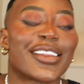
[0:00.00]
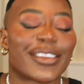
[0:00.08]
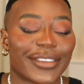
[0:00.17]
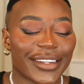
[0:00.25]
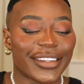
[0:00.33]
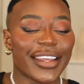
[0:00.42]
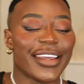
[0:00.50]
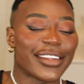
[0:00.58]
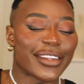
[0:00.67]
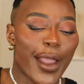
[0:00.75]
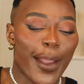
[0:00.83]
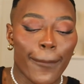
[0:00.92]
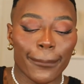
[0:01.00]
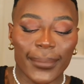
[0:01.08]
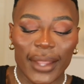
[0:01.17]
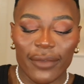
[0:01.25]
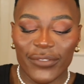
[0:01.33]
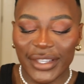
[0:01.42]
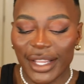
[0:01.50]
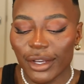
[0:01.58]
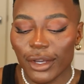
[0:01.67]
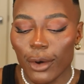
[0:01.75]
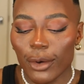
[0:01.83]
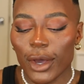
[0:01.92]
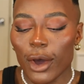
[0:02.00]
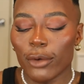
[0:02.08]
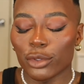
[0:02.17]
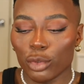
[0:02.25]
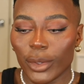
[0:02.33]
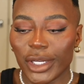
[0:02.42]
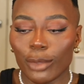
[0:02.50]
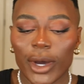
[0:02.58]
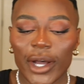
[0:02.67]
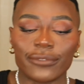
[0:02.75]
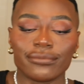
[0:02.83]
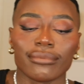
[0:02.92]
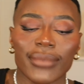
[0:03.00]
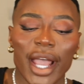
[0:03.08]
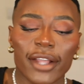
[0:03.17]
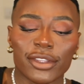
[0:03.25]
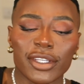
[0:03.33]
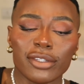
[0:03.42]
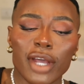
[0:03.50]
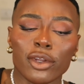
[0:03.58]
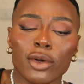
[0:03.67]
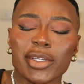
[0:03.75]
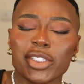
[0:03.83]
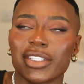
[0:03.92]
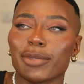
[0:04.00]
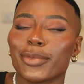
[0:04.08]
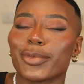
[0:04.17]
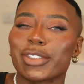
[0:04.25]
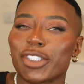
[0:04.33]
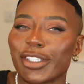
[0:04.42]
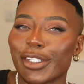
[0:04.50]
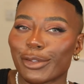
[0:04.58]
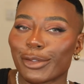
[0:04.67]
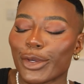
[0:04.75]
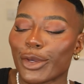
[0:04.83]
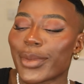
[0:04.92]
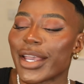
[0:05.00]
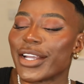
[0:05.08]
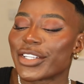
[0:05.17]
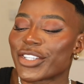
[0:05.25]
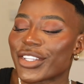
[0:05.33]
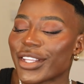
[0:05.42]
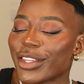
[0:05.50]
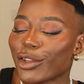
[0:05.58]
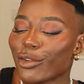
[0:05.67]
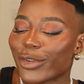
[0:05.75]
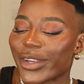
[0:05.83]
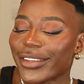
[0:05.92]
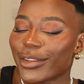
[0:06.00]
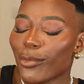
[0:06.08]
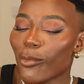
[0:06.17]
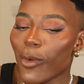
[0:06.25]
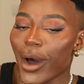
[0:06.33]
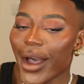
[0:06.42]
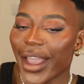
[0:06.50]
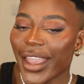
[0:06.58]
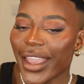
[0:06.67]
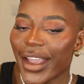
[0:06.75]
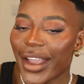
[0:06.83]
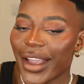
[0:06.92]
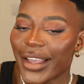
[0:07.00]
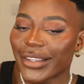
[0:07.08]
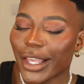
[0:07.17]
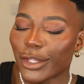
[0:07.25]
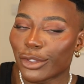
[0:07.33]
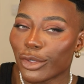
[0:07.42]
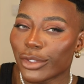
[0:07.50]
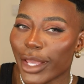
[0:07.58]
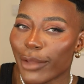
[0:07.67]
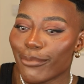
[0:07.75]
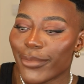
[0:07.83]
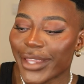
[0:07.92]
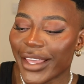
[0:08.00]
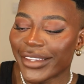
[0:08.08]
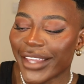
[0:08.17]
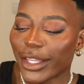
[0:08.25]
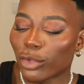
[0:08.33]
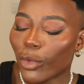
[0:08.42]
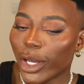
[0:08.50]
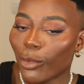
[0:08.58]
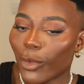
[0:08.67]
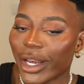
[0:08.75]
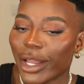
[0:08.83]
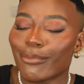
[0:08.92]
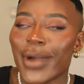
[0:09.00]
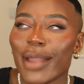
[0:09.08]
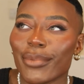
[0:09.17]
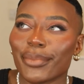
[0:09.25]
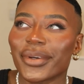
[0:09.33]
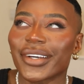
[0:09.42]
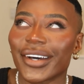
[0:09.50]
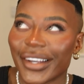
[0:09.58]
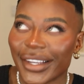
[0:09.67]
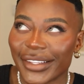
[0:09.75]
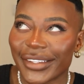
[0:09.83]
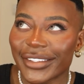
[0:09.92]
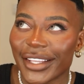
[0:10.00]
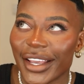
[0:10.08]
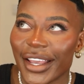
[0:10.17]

So this is Vanilla Cocoa 21. I know when she did a Zoom, she said there's a reason why they say 21. It might be because